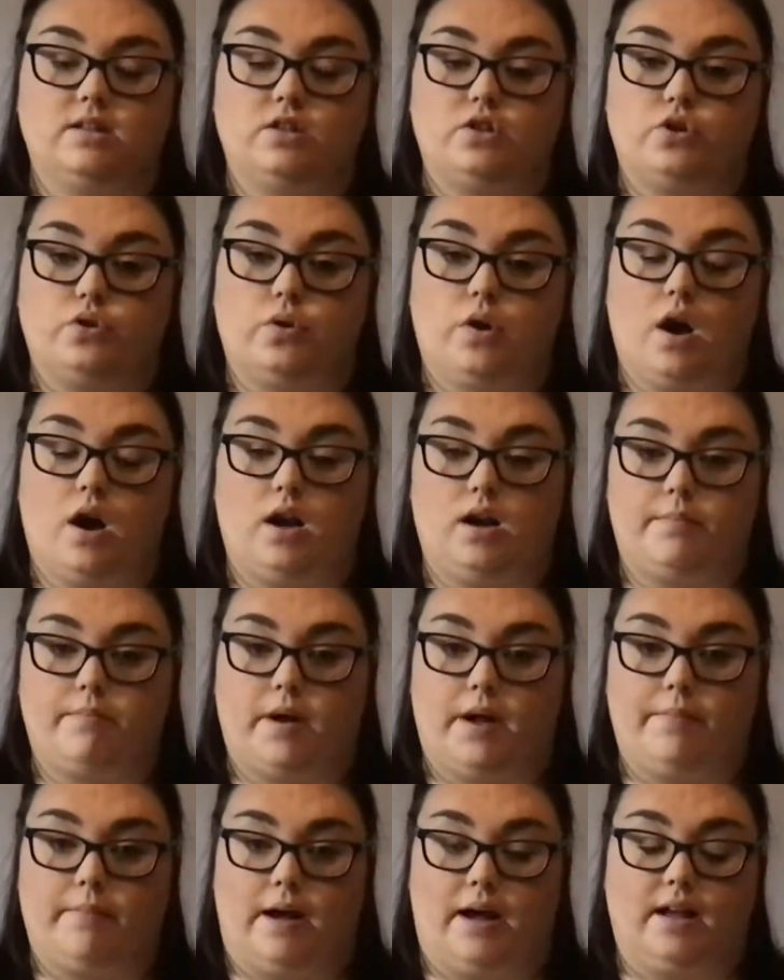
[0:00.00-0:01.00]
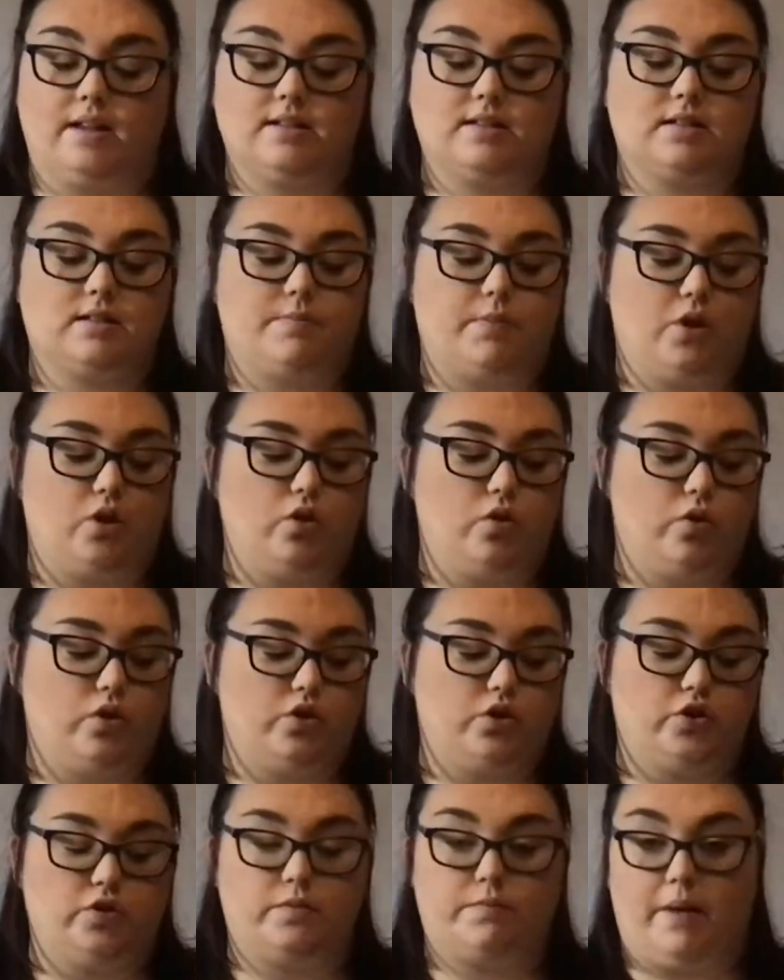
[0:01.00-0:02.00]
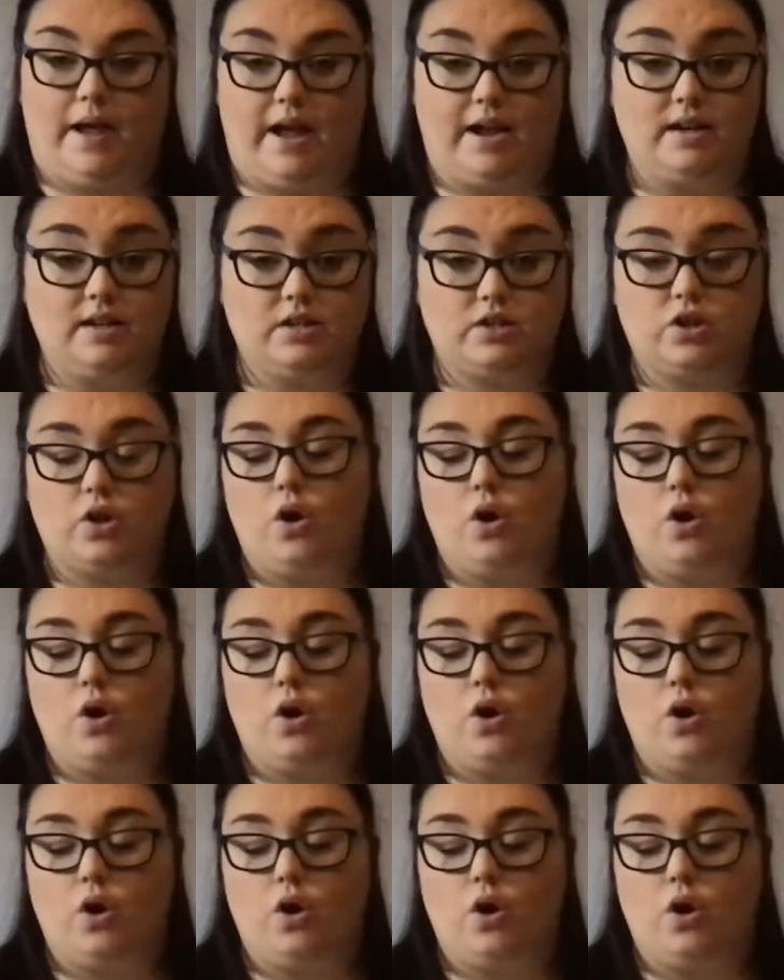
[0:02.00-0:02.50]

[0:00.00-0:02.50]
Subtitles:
to colour my masks, but you could use paint